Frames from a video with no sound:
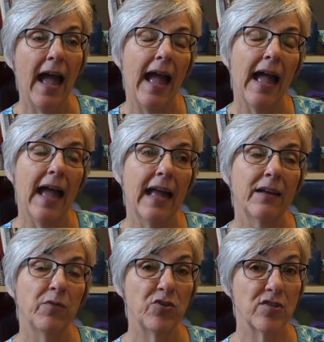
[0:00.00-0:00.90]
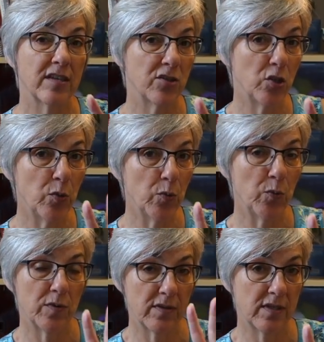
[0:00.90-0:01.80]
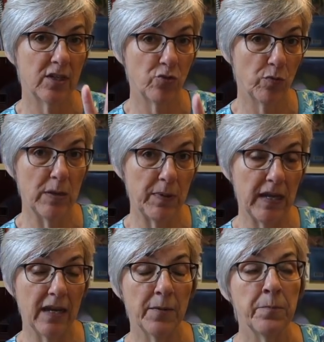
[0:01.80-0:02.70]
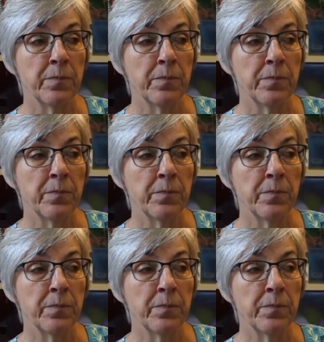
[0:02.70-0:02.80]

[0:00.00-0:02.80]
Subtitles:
and which is a two stitch repeat,